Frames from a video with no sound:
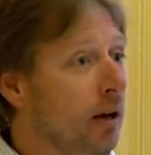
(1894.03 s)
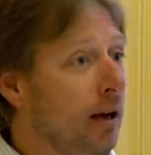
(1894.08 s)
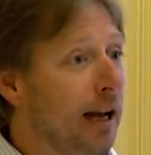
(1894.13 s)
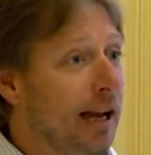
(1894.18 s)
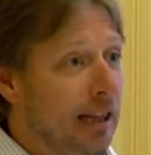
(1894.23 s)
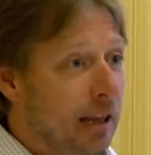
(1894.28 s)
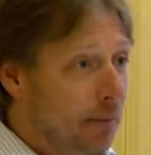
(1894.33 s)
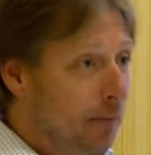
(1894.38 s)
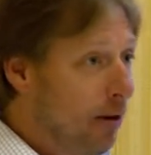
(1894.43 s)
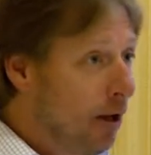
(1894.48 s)

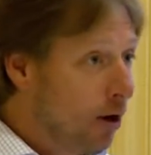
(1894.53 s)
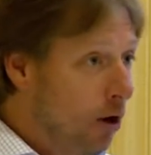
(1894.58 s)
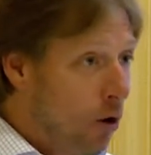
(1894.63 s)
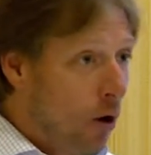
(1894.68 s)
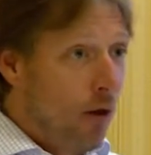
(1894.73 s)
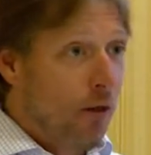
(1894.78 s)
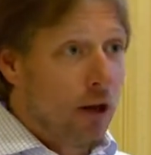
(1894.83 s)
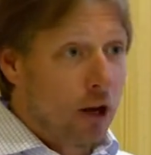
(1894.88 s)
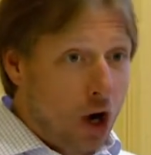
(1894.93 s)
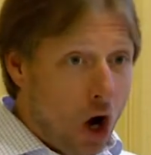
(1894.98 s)
And
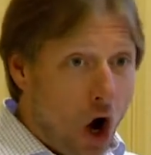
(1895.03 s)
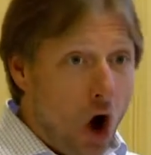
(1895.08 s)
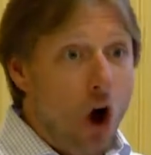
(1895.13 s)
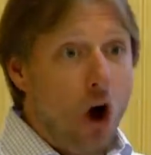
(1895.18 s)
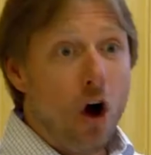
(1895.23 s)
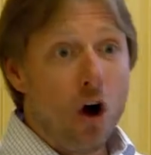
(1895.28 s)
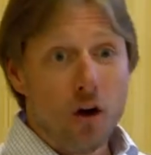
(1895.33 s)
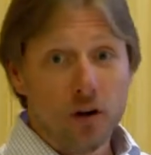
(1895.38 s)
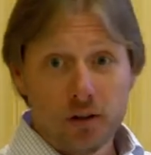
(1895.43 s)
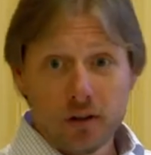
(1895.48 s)
the
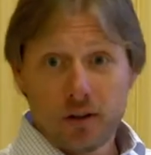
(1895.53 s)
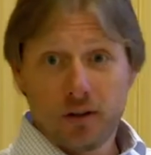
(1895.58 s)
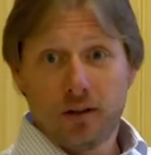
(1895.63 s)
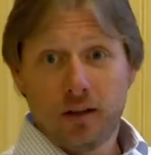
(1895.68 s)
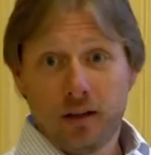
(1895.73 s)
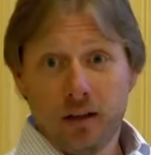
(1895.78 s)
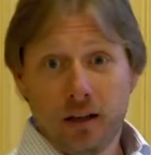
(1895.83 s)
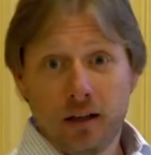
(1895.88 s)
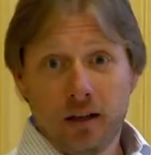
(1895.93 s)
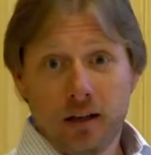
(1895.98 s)
calls
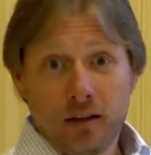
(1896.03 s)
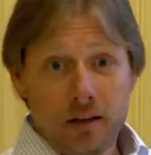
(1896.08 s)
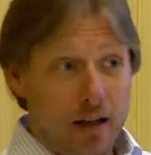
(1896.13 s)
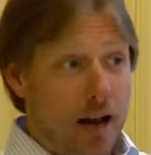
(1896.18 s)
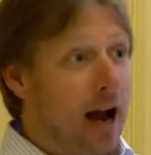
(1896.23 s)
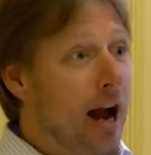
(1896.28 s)
that